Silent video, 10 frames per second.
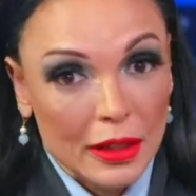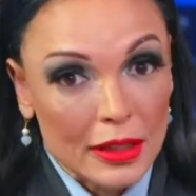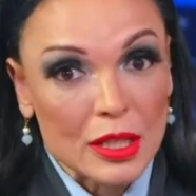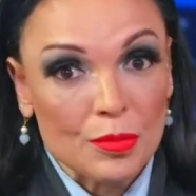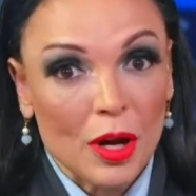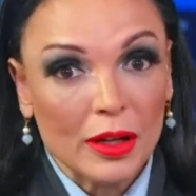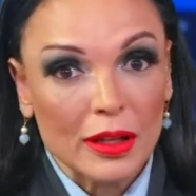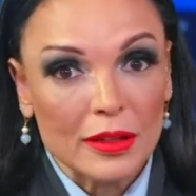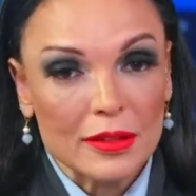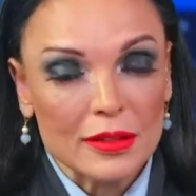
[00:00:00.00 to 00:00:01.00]
It's upon
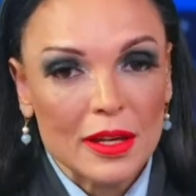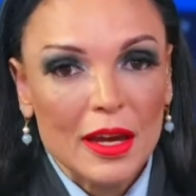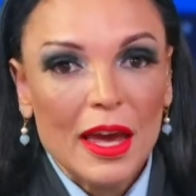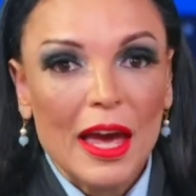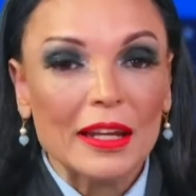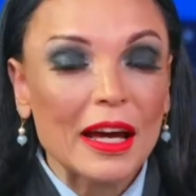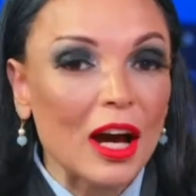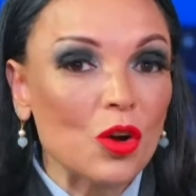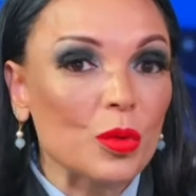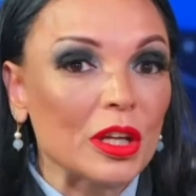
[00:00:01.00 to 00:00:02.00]
us. And
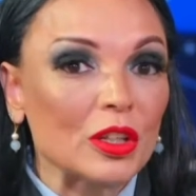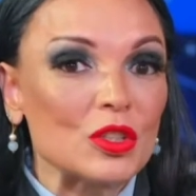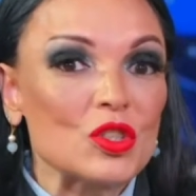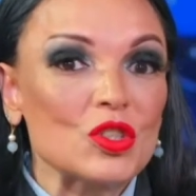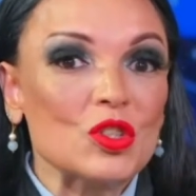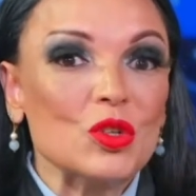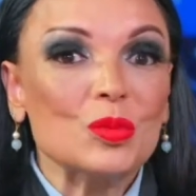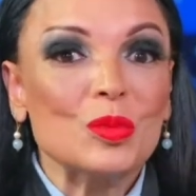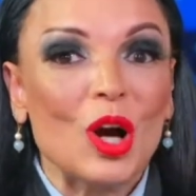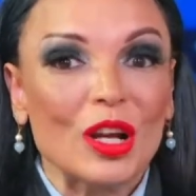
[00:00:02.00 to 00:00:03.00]
how we
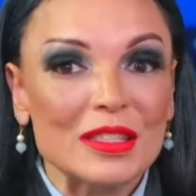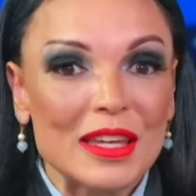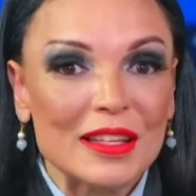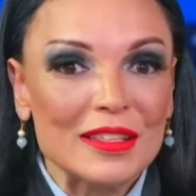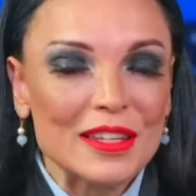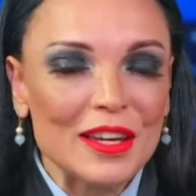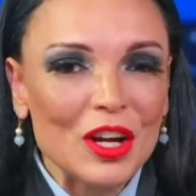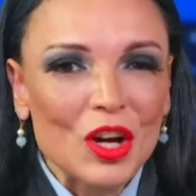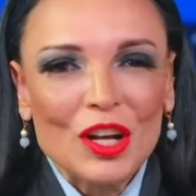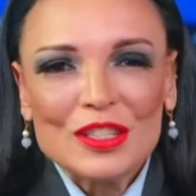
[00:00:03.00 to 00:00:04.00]
consume content,
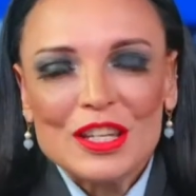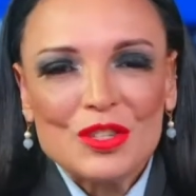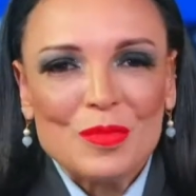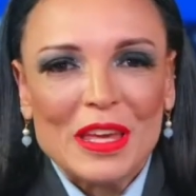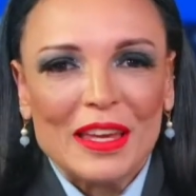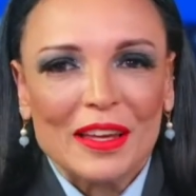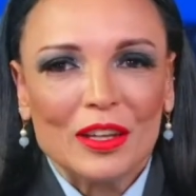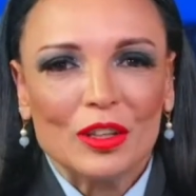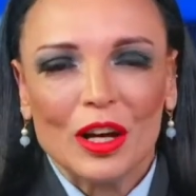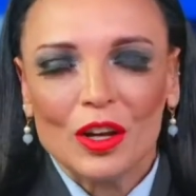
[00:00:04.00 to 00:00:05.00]
content
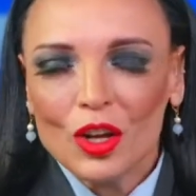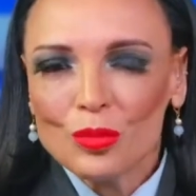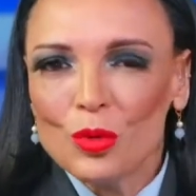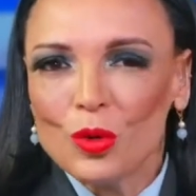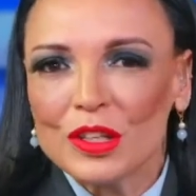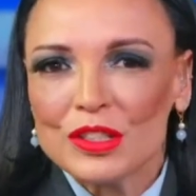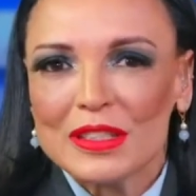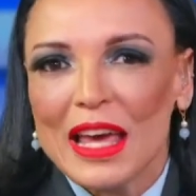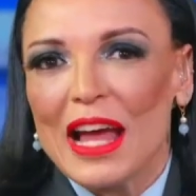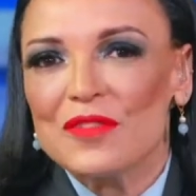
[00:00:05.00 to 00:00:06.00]
being a lot more than
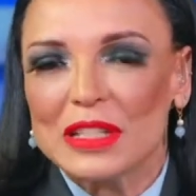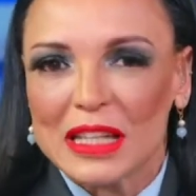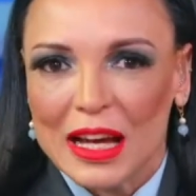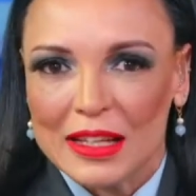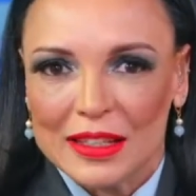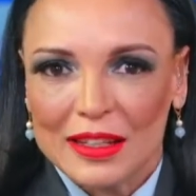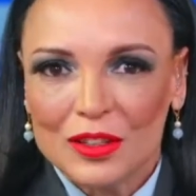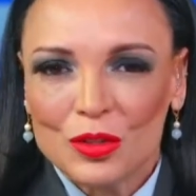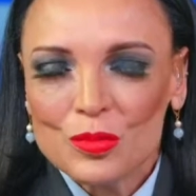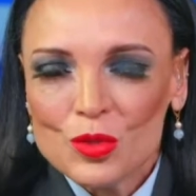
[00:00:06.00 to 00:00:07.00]
just
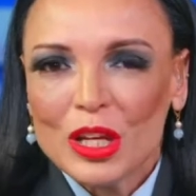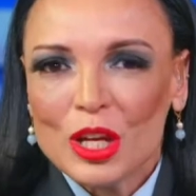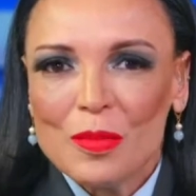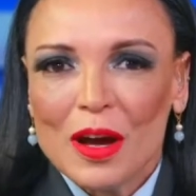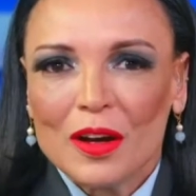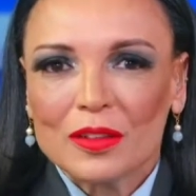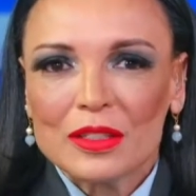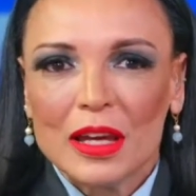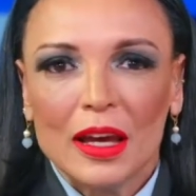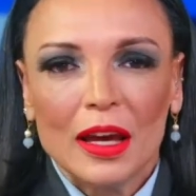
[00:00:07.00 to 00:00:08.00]
advertising. I'm talking about
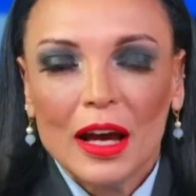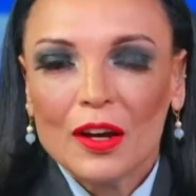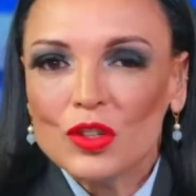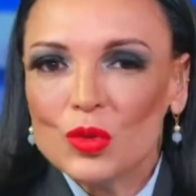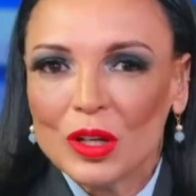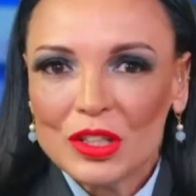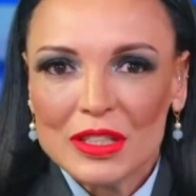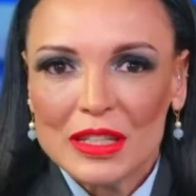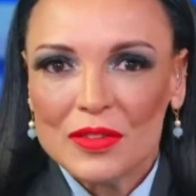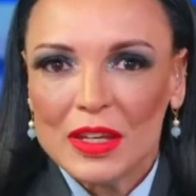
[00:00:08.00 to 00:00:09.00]
how you watch
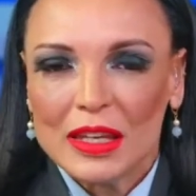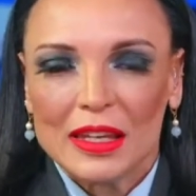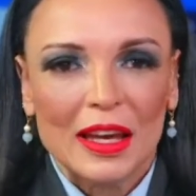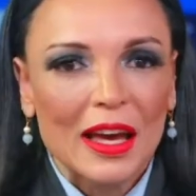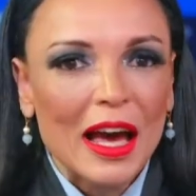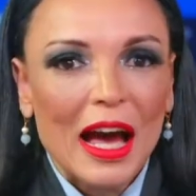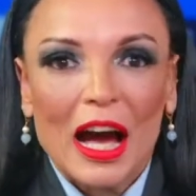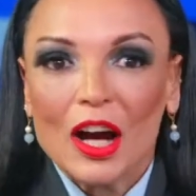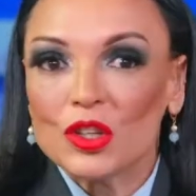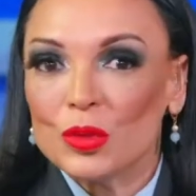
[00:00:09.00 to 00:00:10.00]
TV,
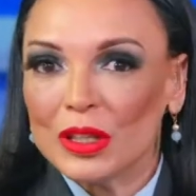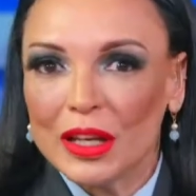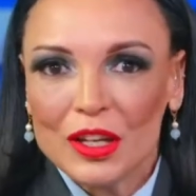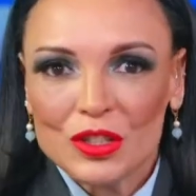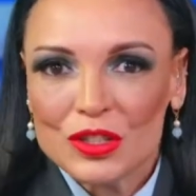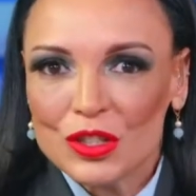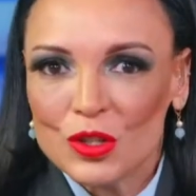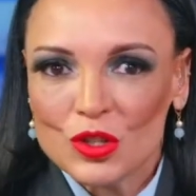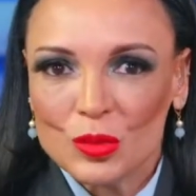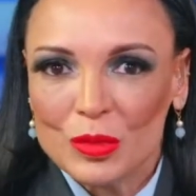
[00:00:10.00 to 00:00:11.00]
how you engage on
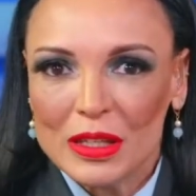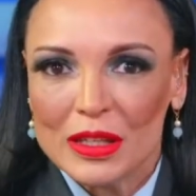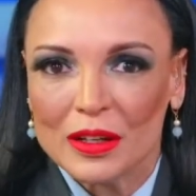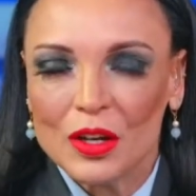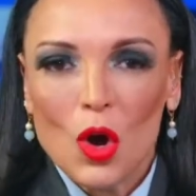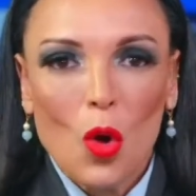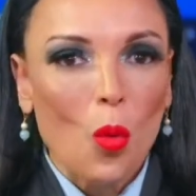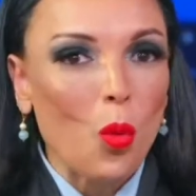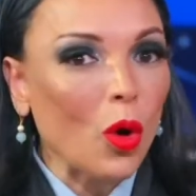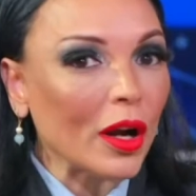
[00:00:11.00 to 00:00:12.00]
social media.
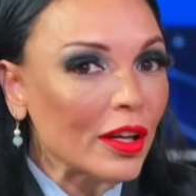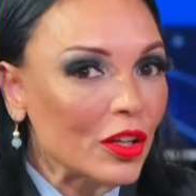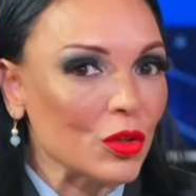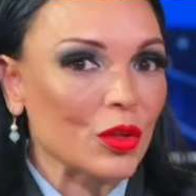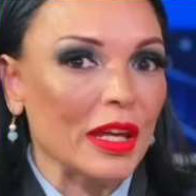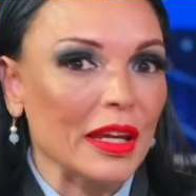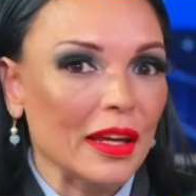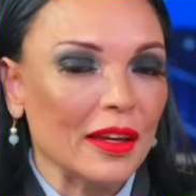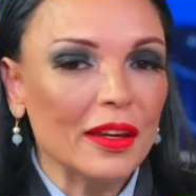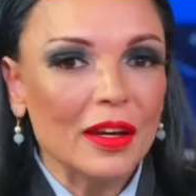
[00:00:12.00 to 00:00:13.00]
What are you
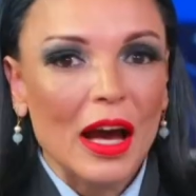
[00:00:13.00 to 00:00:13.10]
getting